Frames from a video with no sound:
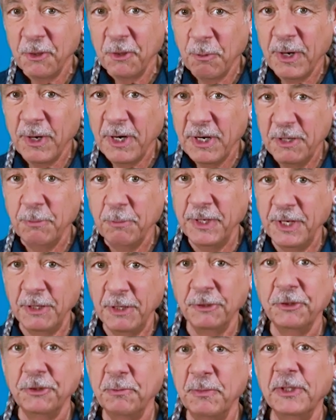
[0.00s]
way that we
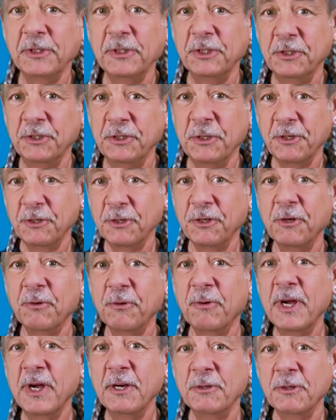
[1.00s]
ultimately turned it
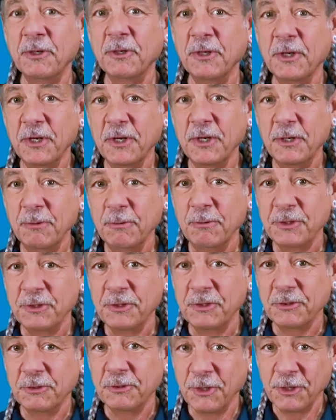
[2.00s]
around
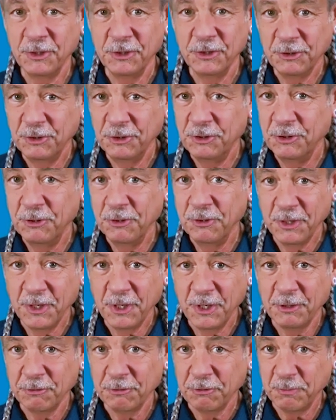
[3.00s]
was largely due to the
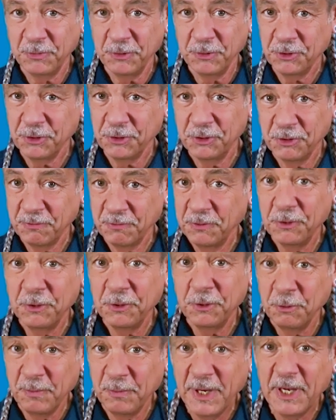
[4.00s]
contributions of
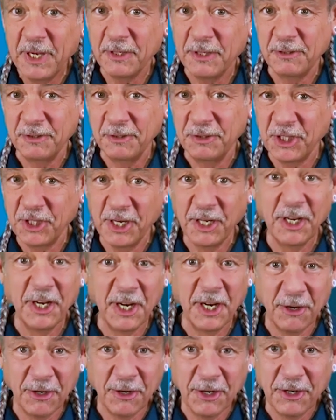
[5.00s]
two men, Jack
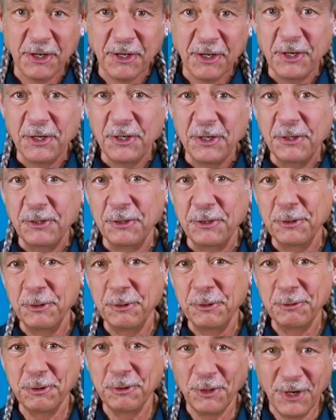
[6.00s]
Herrer,
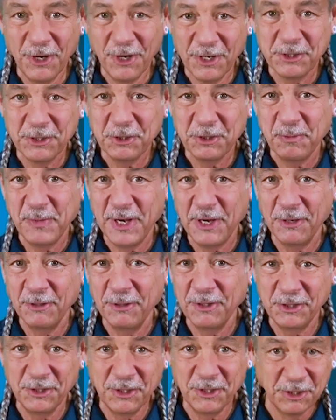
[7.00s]
who taught us about
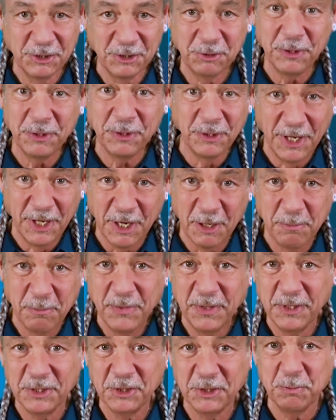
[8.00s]
industrial hemp
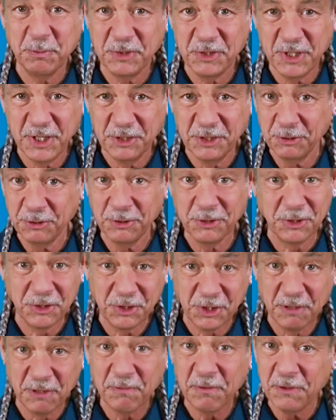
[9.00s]
and its potential to
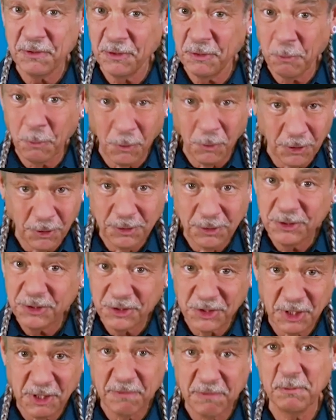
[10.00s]
save the world,
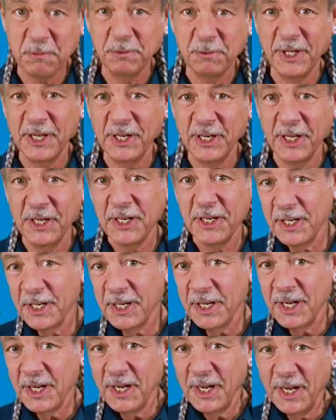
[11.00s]
save the planet,
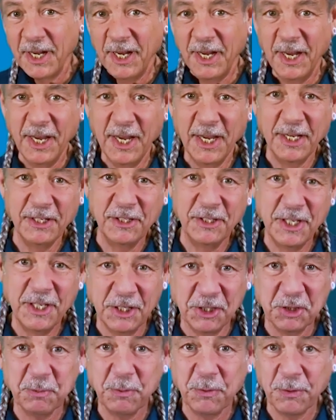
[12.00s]
and
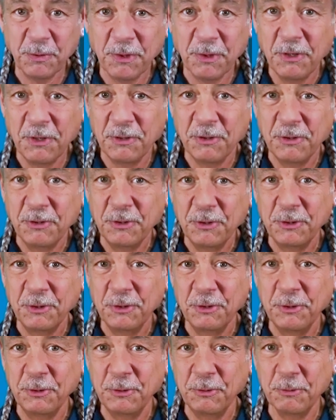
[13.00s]
Dennis Perrone,
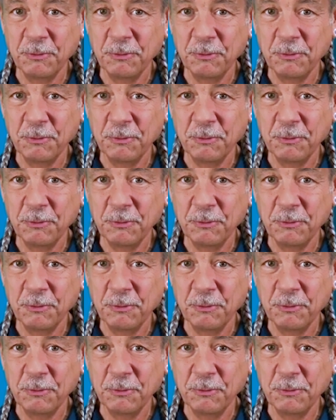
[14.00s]
who